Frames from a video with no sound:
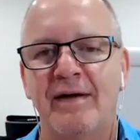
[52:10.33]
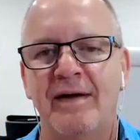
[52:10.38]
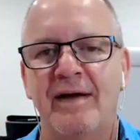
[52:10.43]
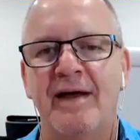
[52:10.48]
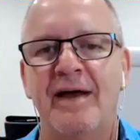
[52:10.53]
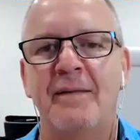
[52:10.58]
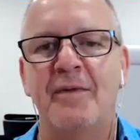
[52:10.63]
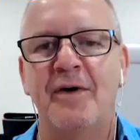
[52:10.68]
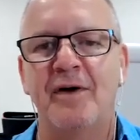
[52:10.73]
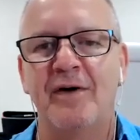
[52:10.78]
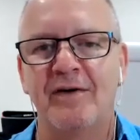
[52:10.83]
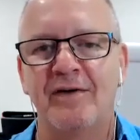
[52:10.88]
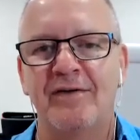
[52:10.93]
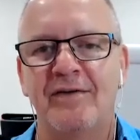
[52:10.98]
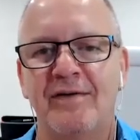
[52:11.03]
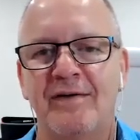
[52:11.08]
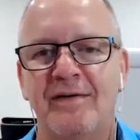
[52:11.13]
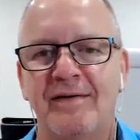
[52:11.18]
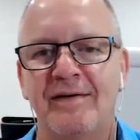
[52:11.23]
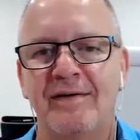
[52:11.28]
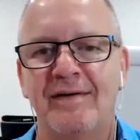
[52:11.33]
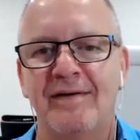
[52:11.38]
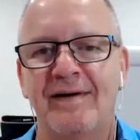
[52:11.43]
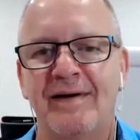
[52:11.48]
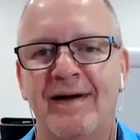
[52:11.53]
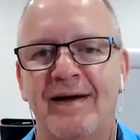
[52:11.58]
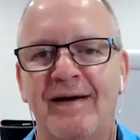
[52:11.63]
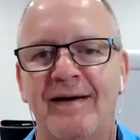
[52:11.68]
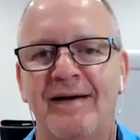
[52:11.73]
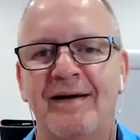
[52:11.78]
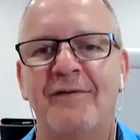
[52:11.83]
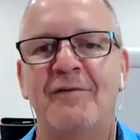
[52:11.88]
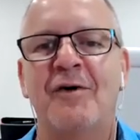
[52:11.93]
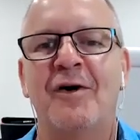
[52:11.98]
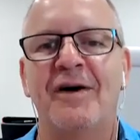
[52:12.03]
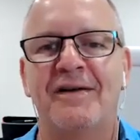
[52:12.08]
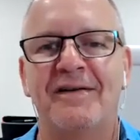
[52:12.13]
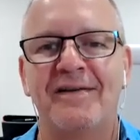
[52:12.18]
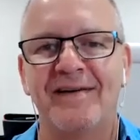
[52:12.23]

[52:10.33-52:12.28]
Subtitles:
hamburgers. I go, right.